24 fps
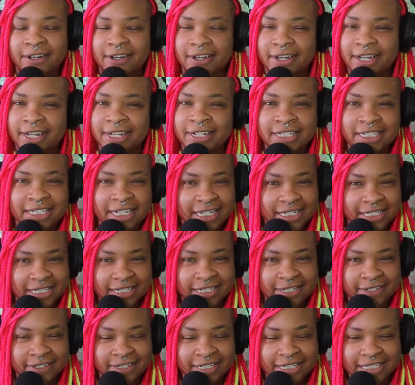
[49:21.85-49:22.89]
100 Days of
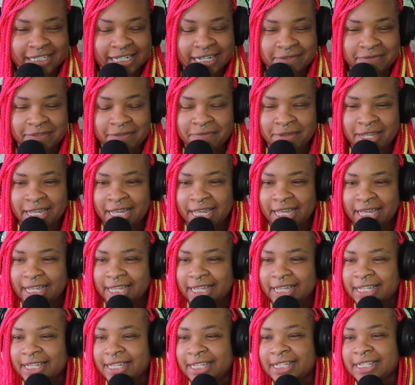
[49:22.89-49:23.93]
Code is coming back.
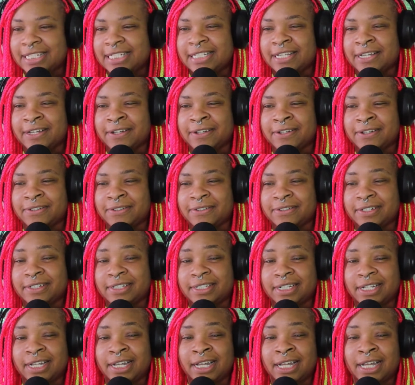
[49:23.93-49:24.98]
So
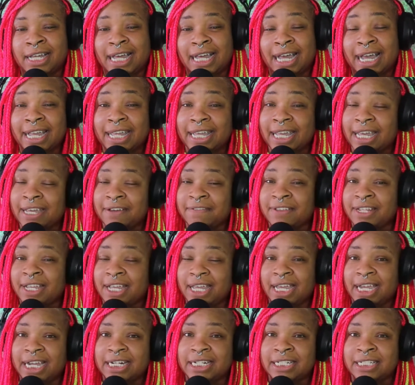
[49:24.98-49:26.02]
I have not
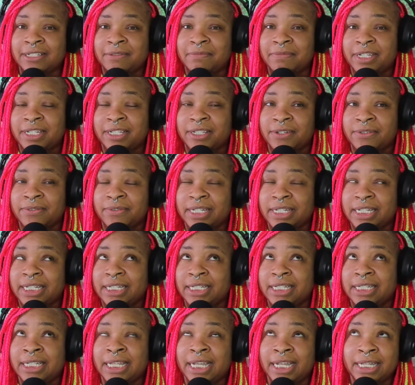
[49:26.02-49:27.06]
actually been doing
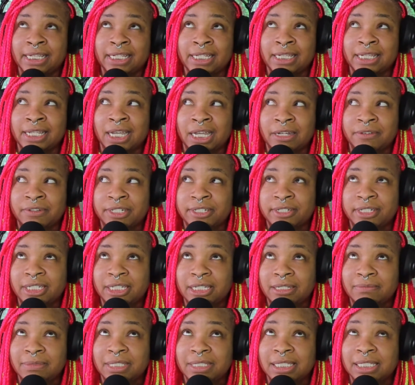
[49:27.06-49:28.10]
daily live
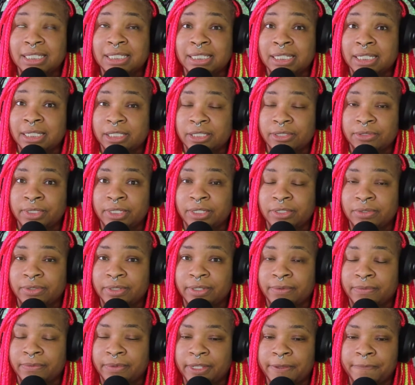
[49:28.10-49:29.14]
streams since
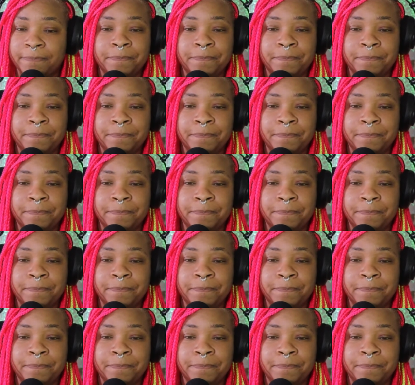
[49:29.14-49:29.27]
2021.